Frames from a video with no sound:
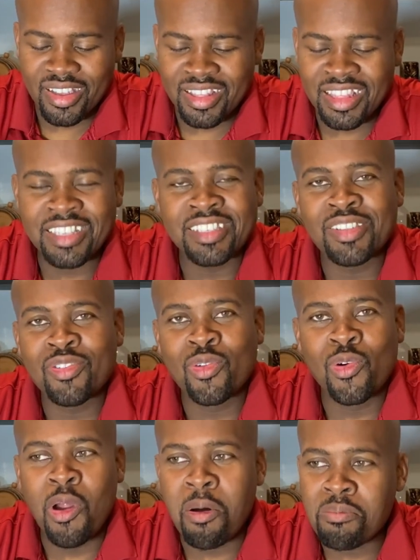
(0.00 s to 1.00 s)
this is the
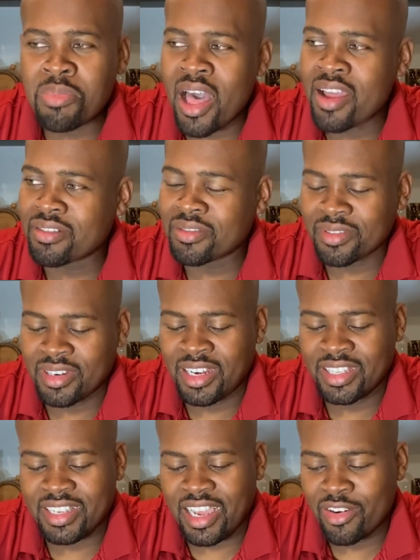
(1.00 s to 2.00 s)
rum that
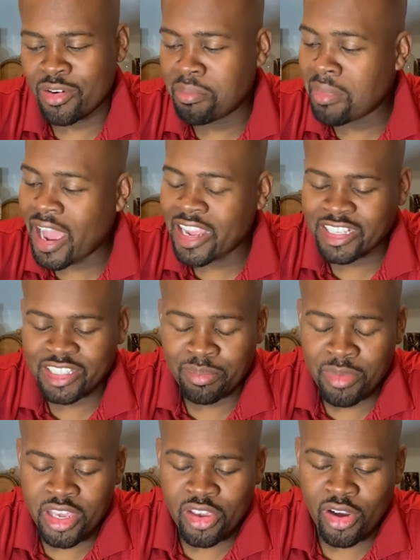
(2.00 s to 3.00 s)
this kind of reminds
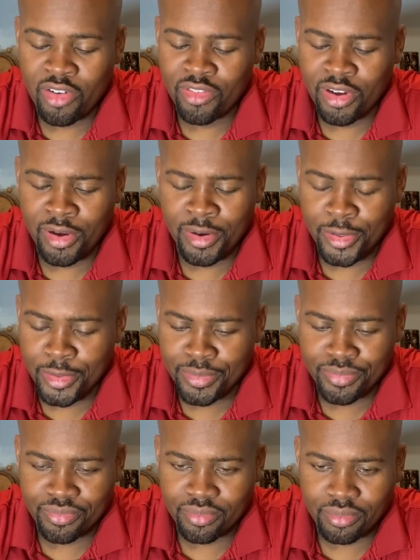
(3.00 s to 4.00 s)
me of
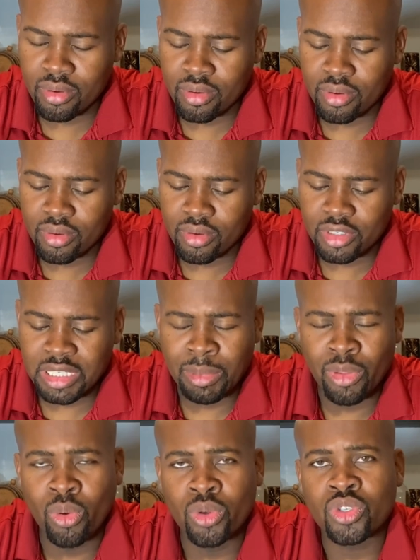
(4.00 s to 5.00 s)
some
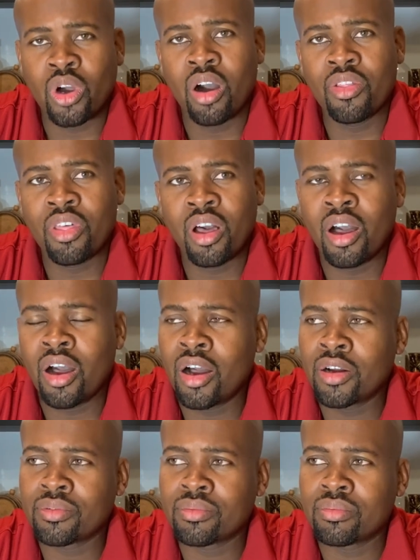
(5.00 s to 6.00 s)
of those
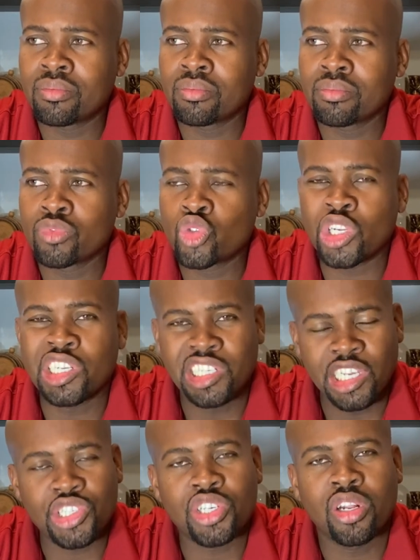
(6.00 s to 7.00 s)
other
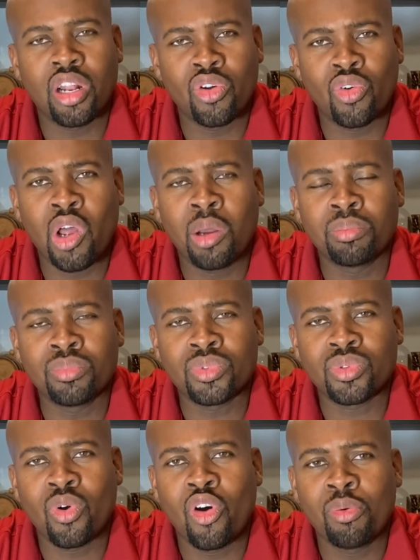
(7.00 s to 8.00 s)
traditional rums,
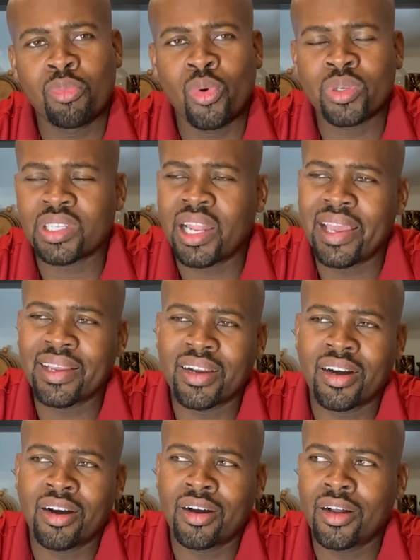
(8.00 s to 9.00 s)
almost like
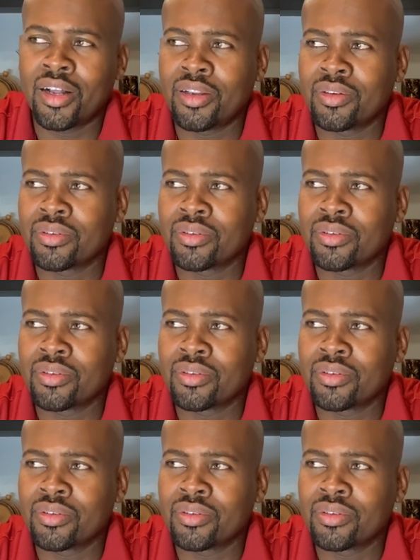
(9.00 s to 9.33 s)
a